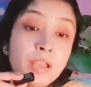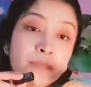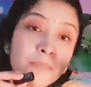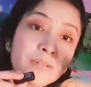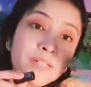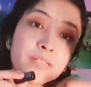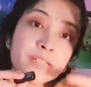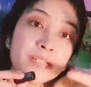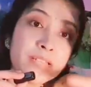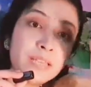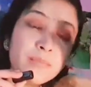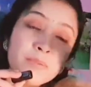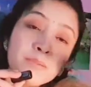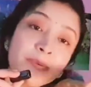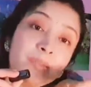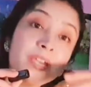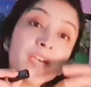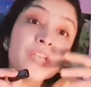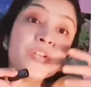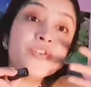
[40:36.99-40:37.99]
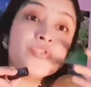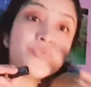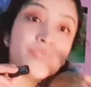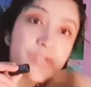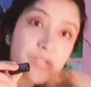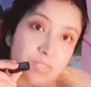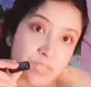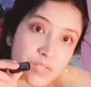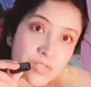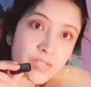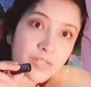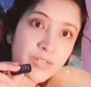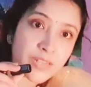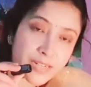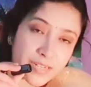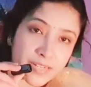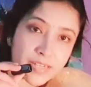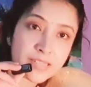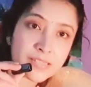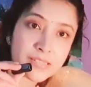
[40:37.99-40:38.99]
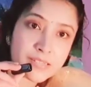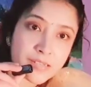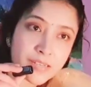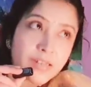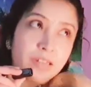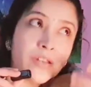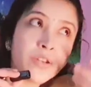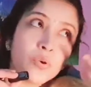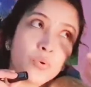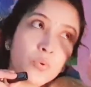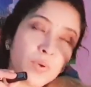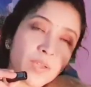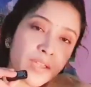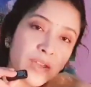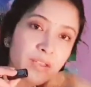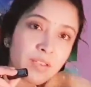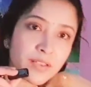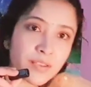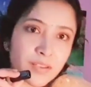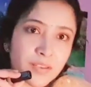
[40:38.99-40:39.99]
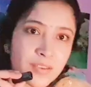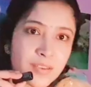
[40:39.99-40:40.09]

but they may be interested at least in knowing